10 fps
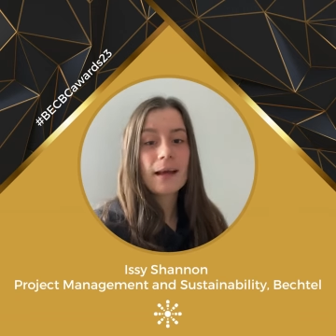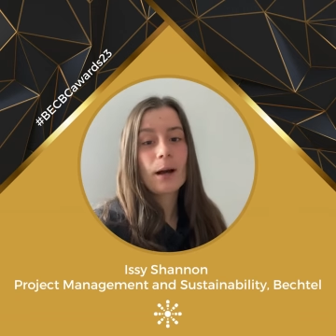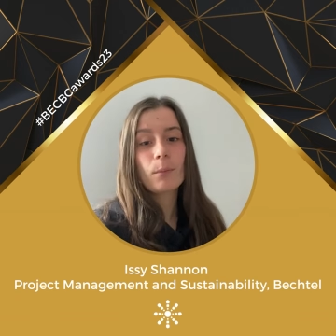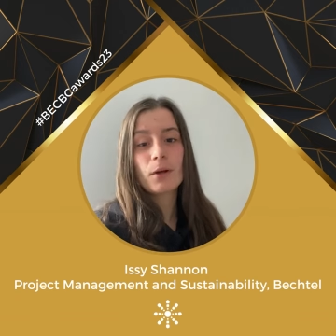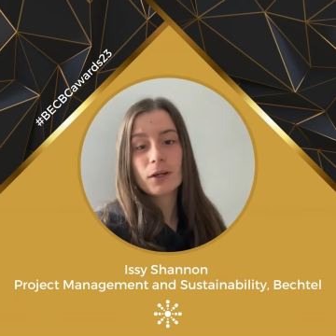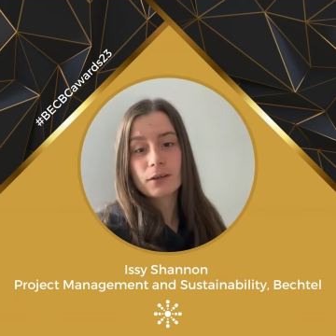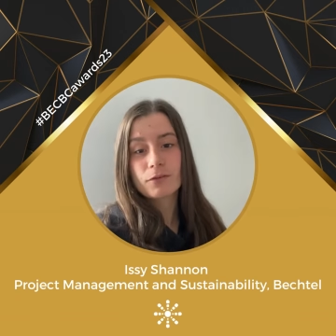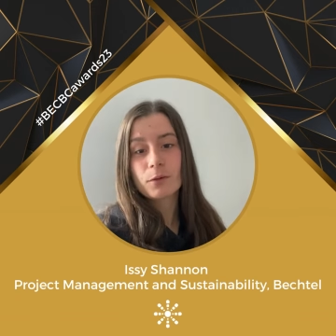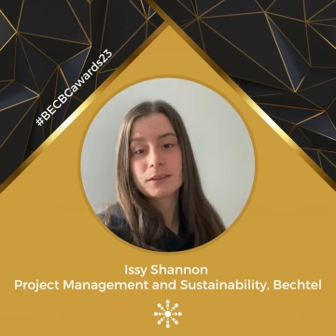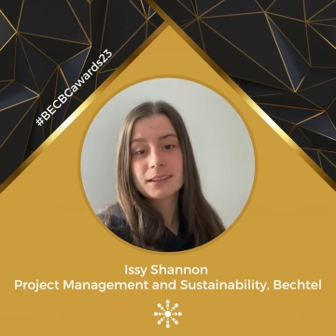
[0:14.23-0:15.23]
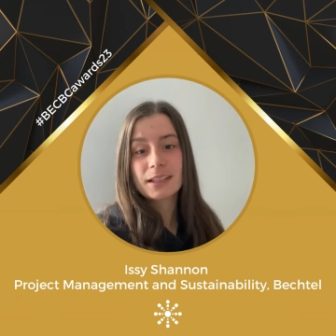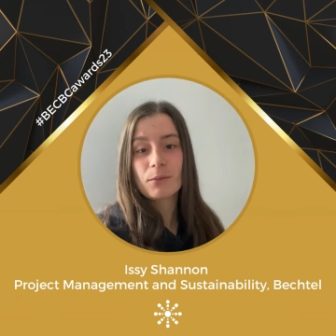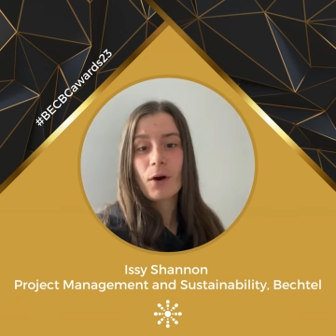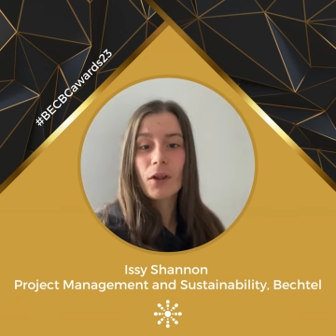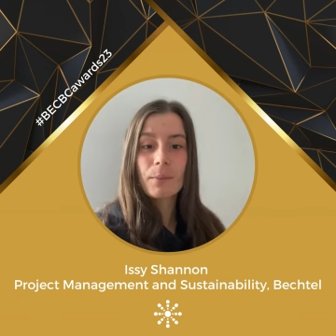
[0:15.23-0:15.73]
and we're looking forward to seeing
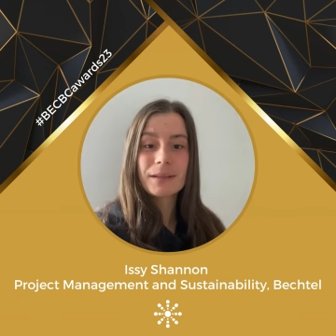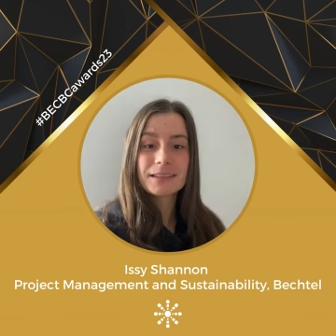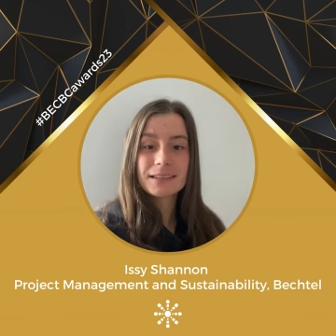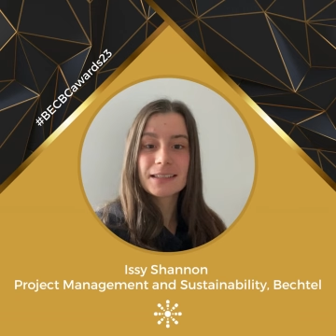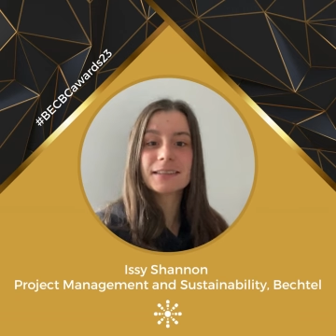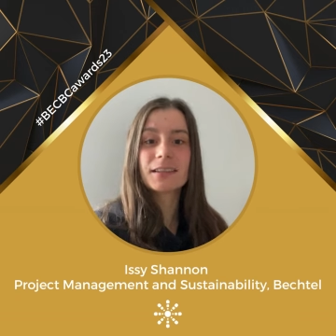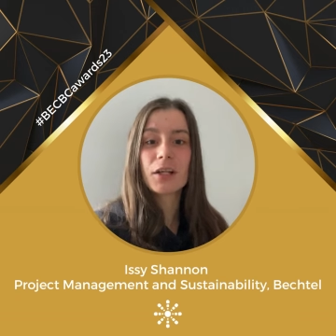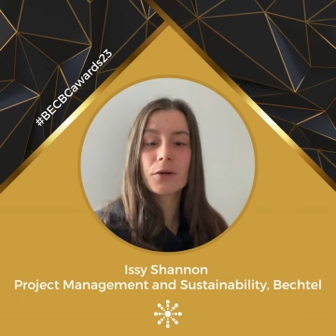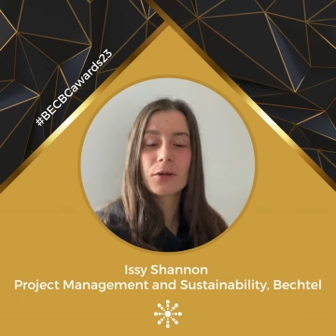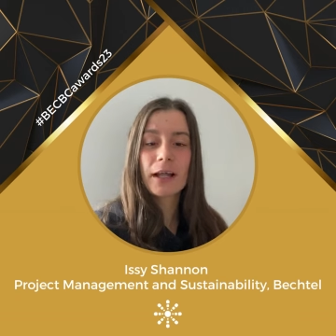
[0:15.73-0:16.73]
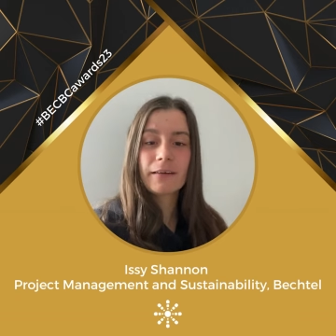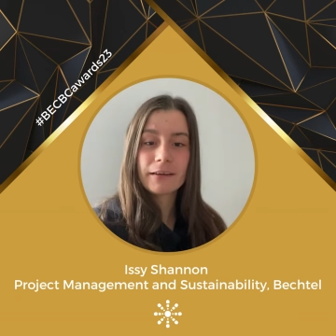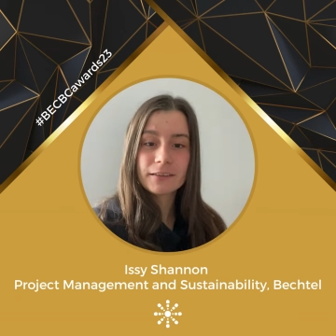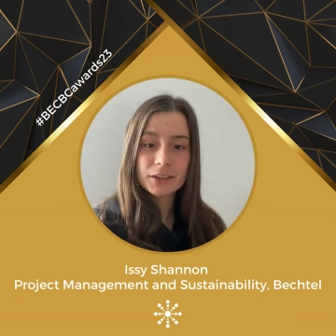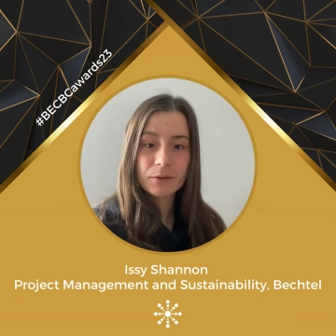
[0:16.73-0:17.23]
what other businesses in the local
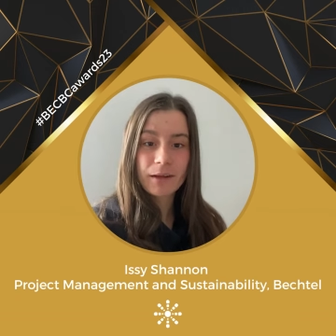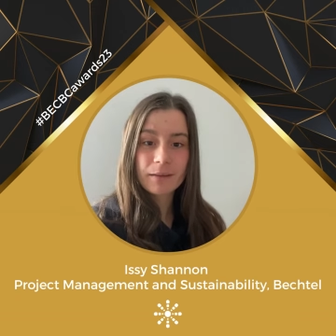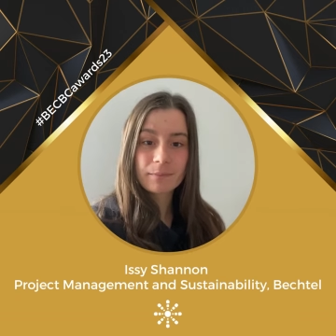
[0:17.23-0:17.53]
area are doing.